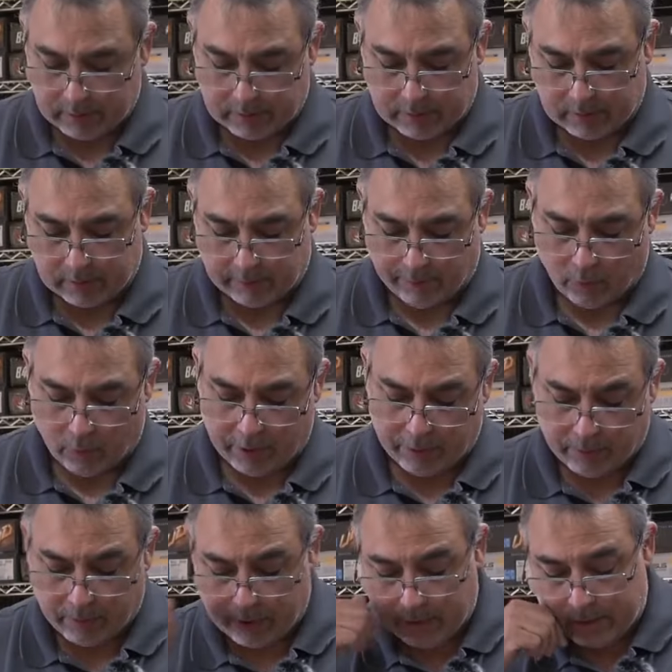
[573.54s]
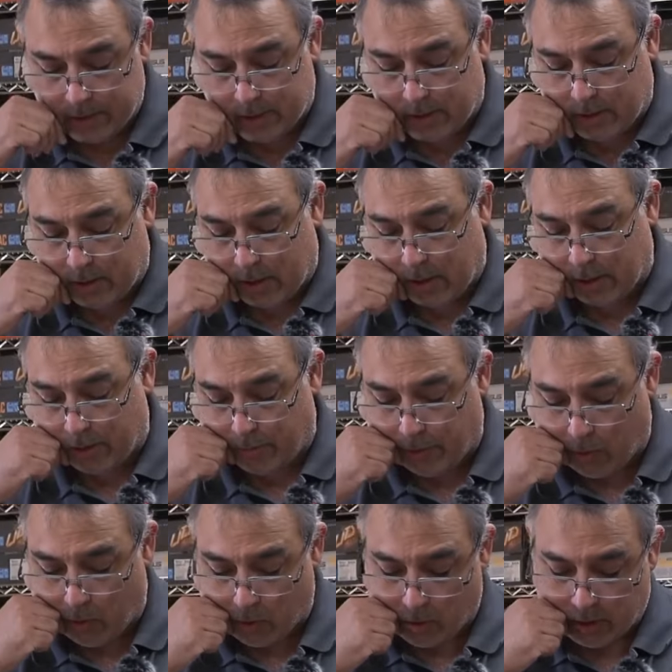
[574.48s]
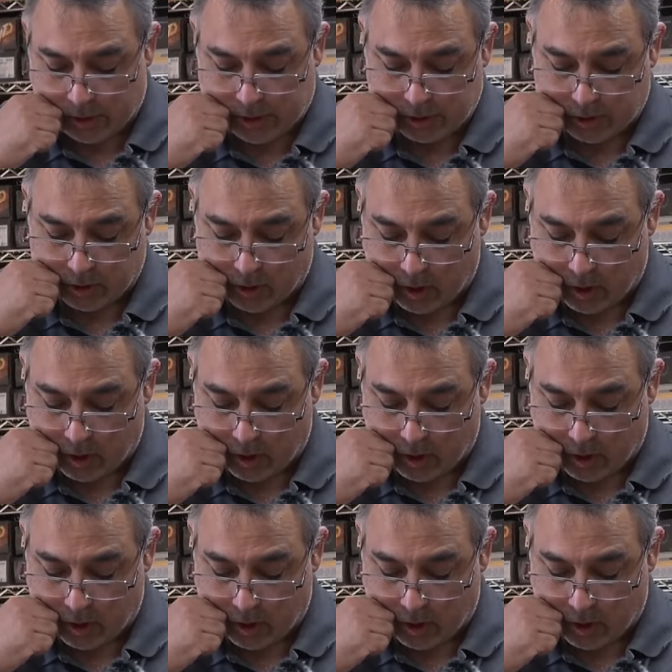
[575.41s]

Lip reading: It's 43¾ inches